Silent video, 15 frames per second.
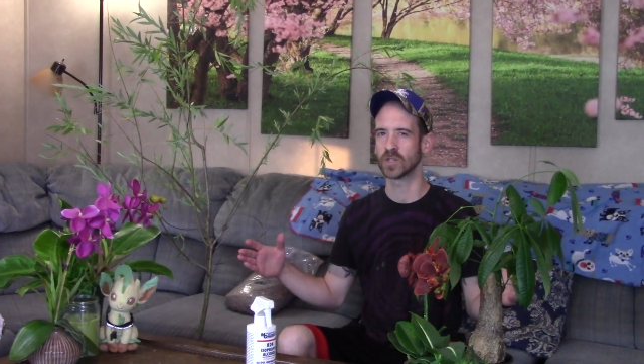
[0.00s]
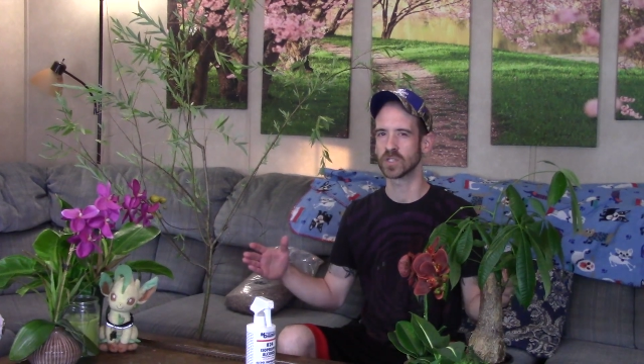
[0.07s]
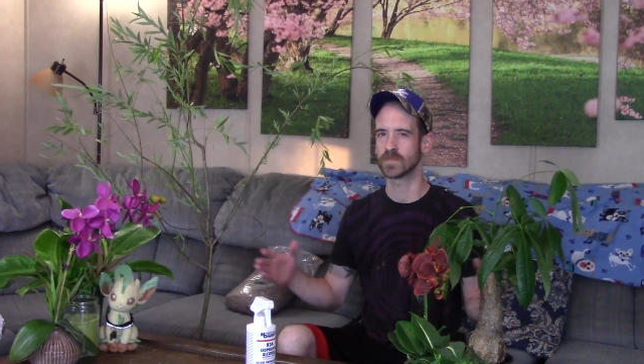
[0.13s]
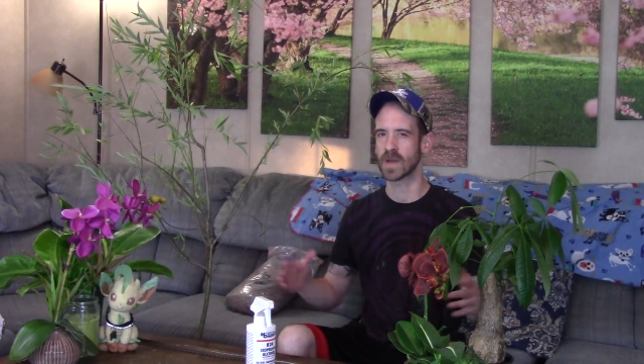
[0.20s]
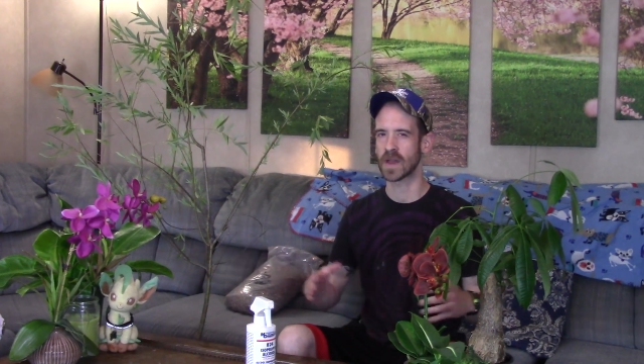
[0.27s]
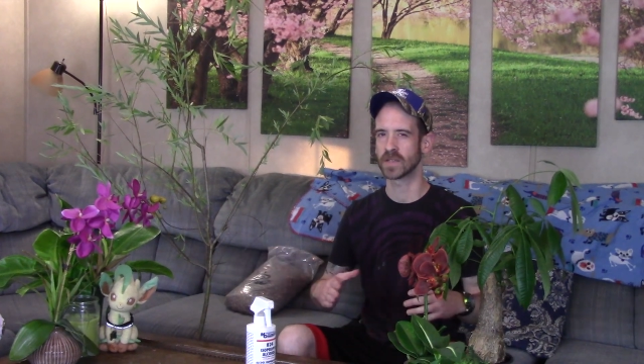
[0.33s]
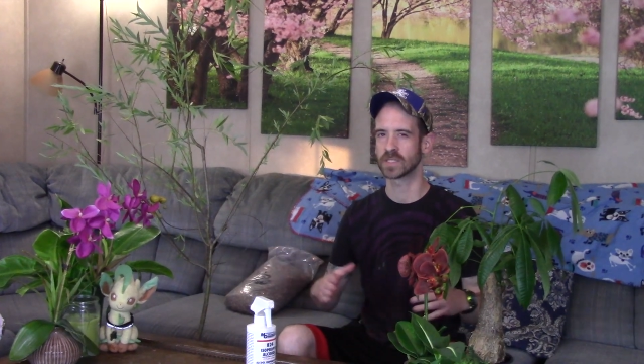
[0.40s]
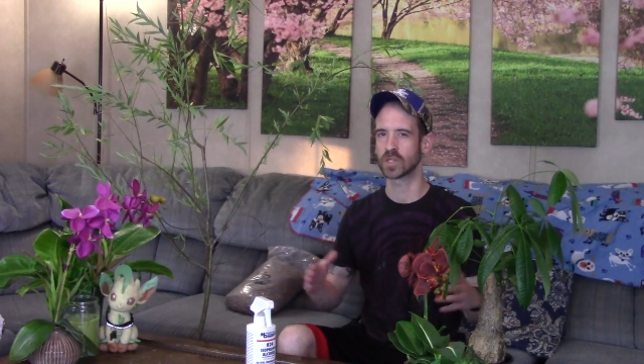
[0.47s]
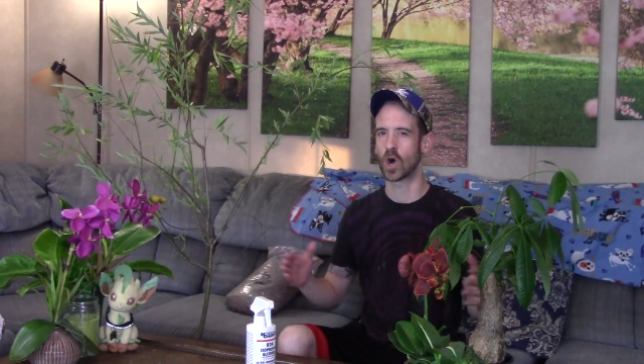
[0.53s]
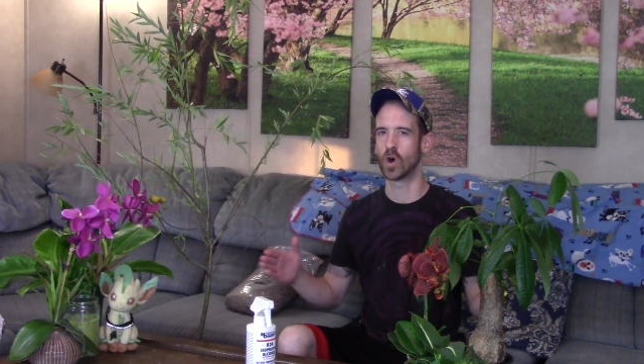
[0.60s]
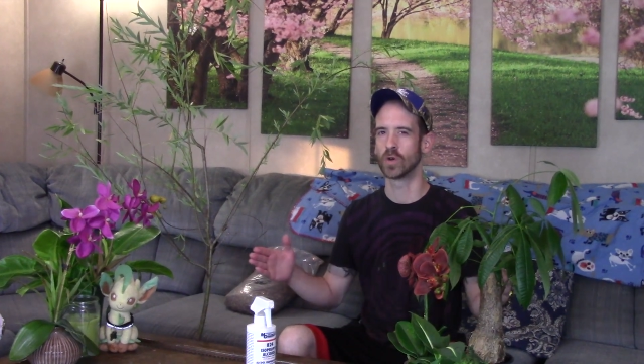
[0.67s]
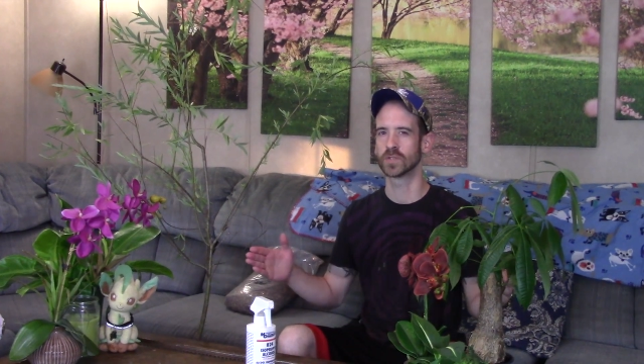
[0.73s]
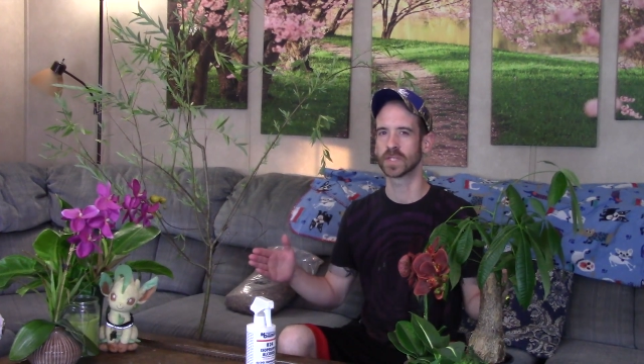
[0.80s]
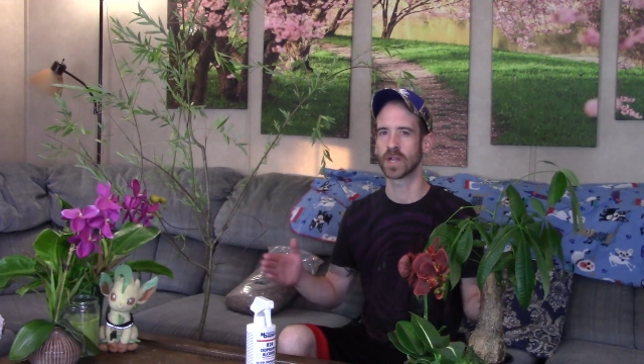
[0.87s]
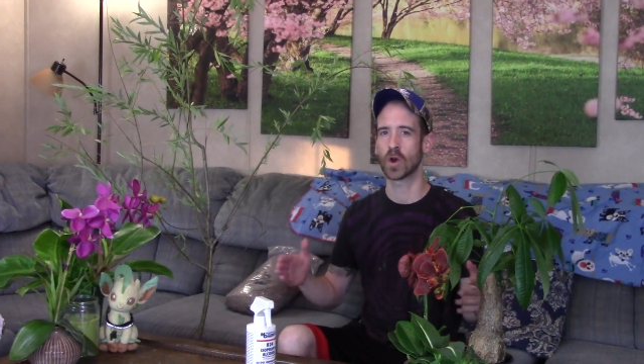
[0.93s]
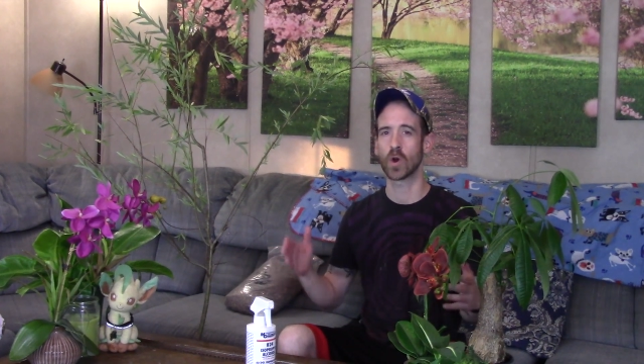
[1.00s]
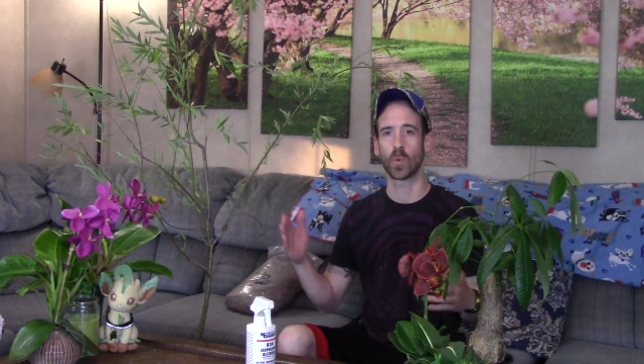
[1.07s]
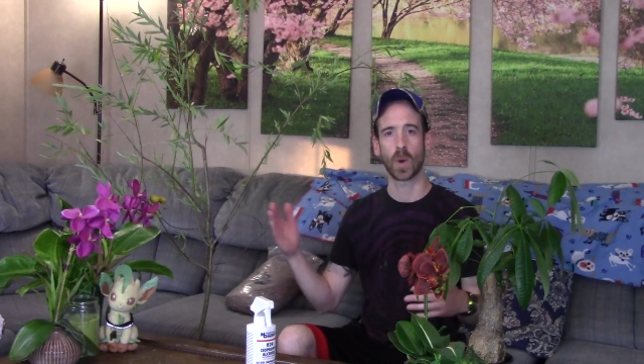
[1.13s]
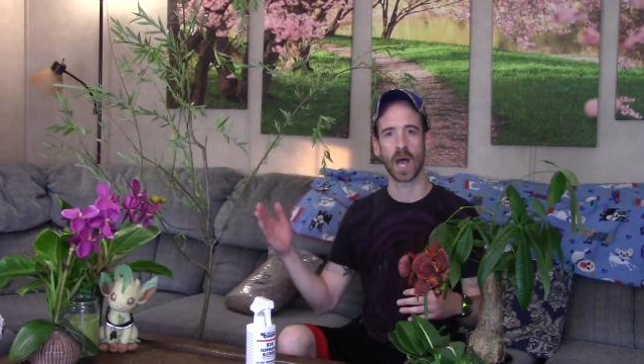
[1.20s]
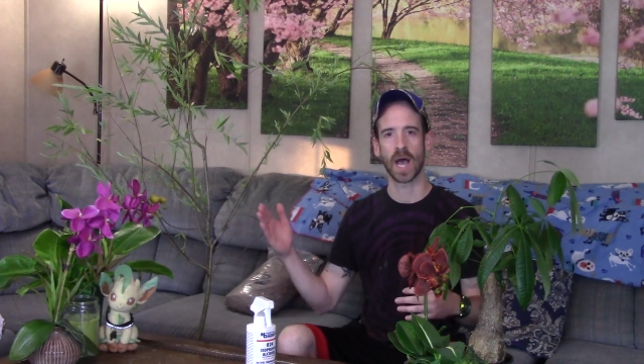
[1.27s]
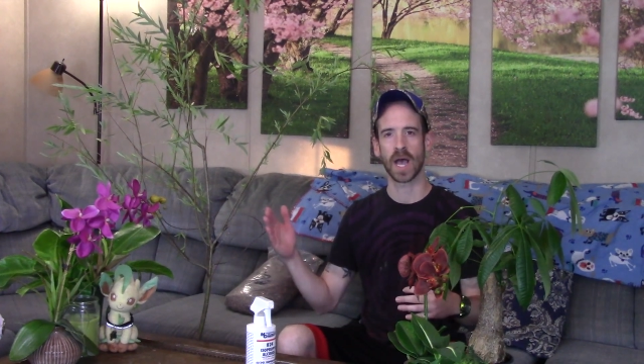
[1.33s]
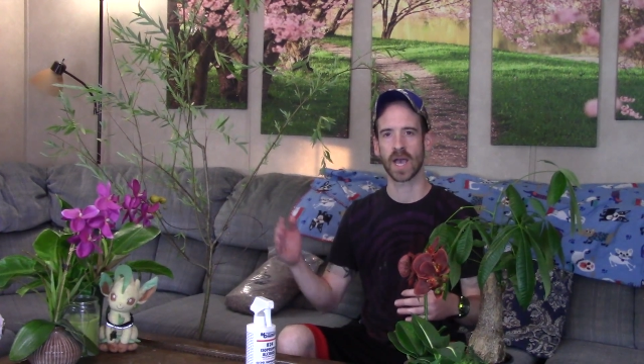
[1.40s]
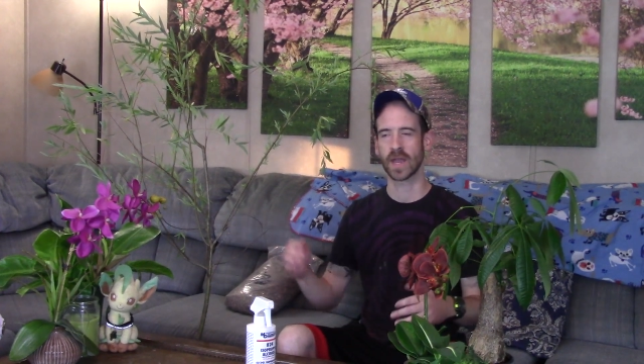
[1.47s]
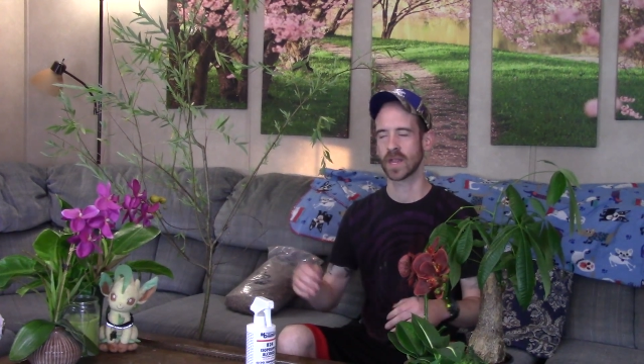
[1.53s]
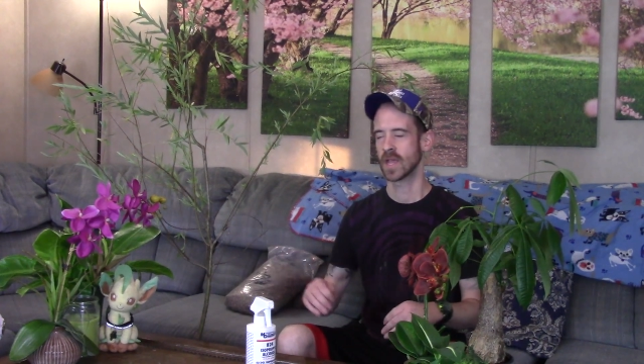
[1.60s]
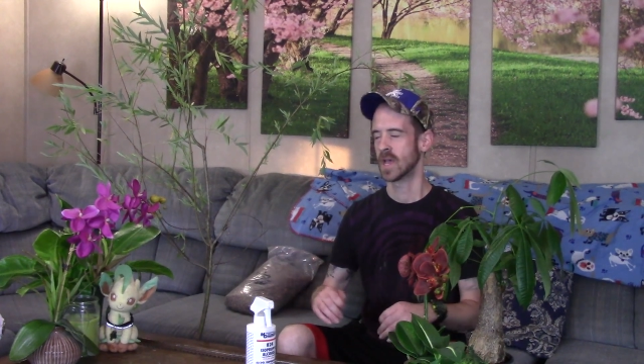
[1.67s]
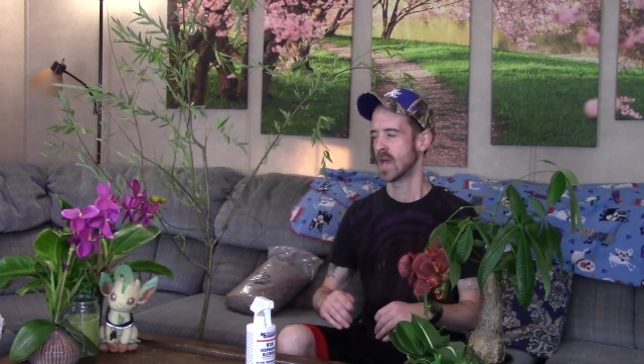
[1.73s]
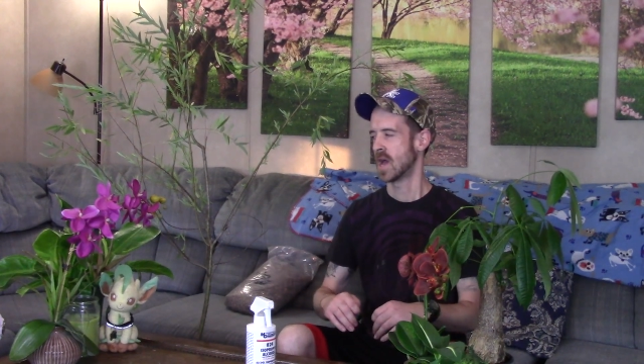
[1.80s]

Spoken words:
just about as tall as they are wide,